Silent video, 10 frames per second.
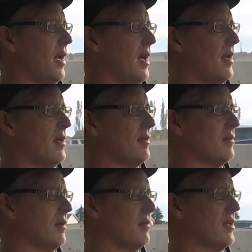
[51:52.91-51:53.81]

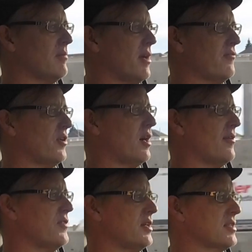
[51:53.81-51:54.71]
and I'll keep my foot
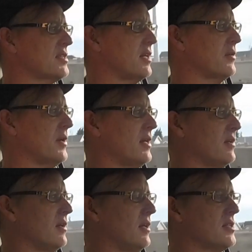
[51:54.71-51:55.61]
off the
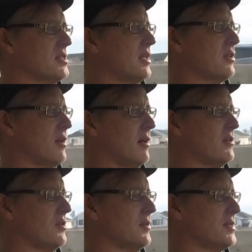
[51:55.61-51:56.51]
accelerator, and I'll just let the
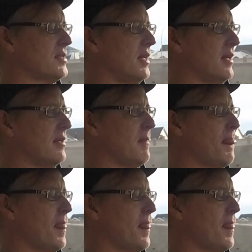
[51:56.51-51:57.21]
car do its thing.